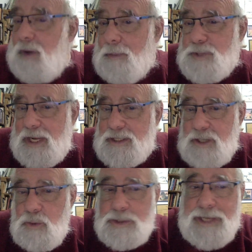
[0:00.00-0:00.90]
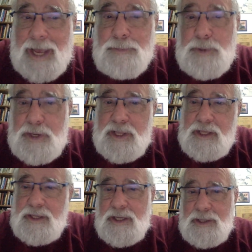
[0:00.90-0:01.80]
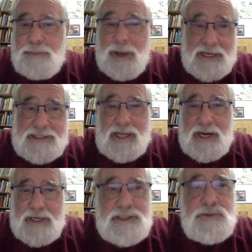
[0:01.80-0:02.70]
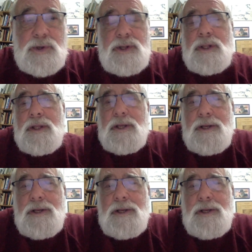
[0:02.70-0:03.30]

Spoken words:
updates on what's happening in Palestine, Israel,